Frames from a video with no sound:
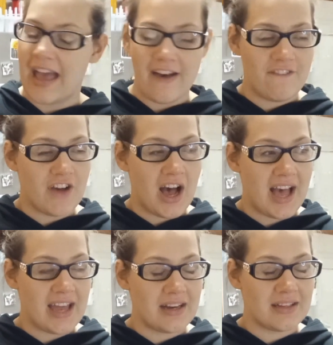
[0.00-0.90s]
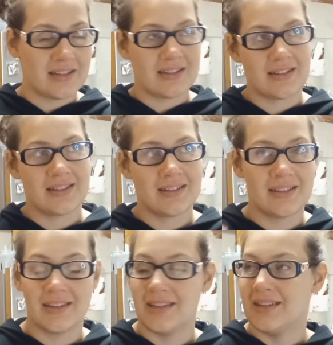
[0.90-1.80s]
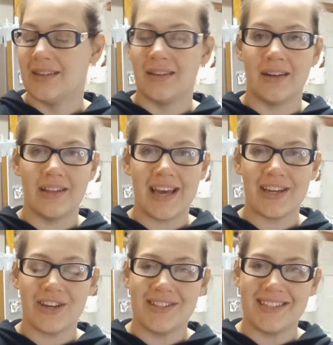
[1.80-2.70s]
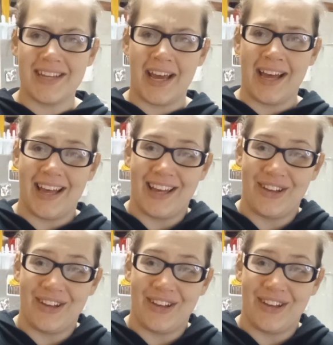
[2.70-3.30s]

have fun, all that good stuff.